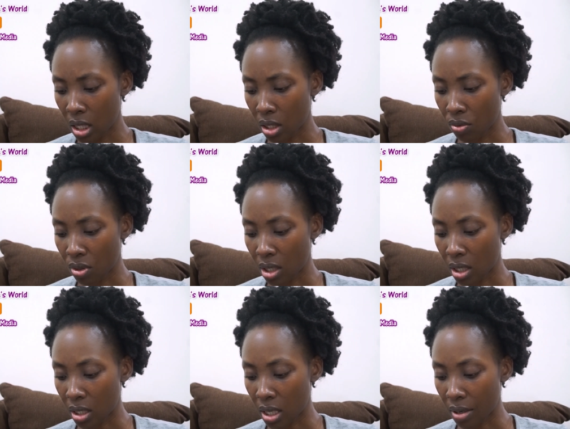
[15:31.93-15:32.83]

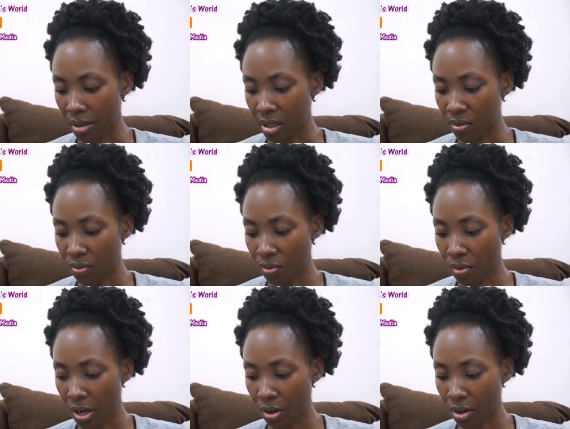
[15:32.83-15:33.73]
ingredient there is
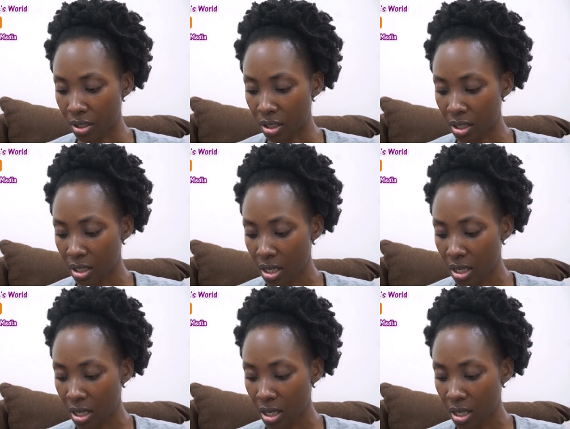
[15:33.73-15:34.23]
fragrance